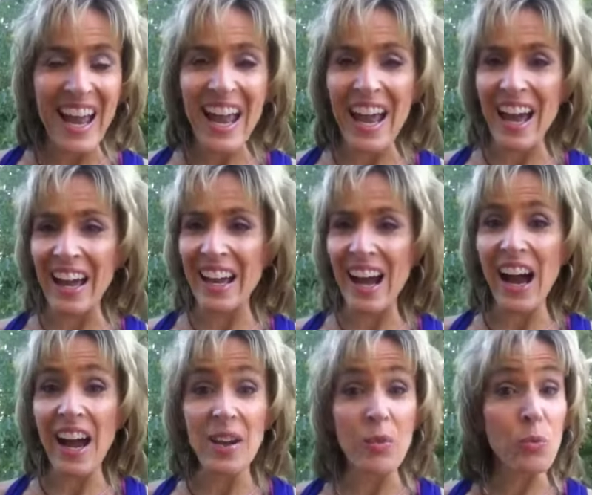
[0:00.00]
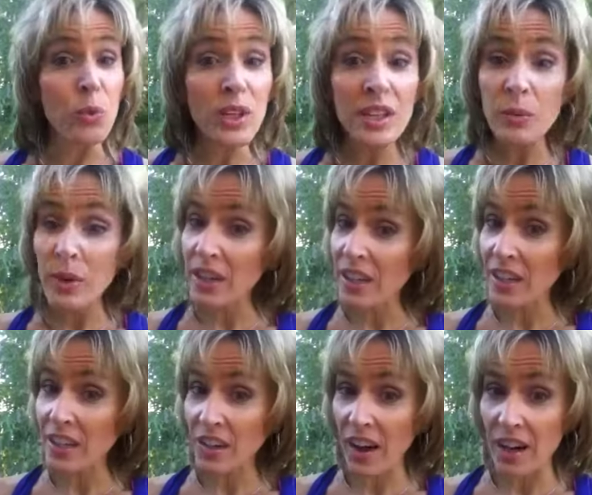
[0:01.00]
And I really want to
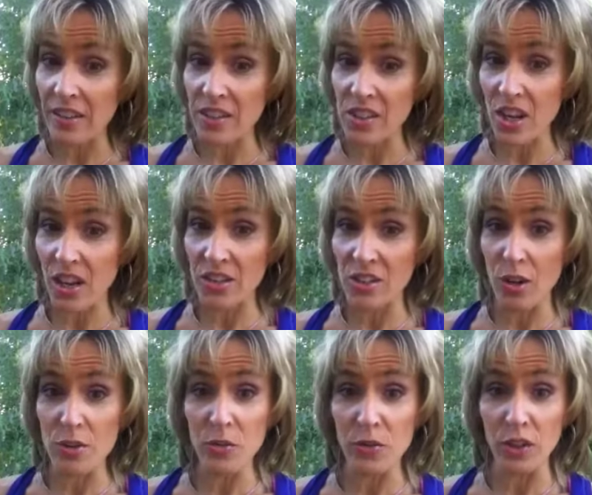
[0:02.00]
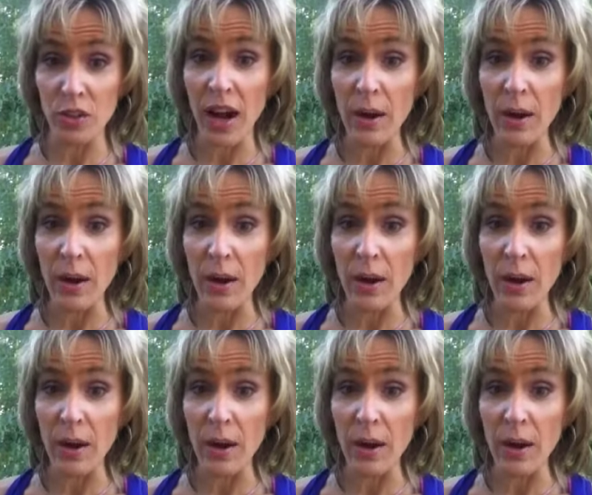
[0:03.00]
hear how this challenge goes for you.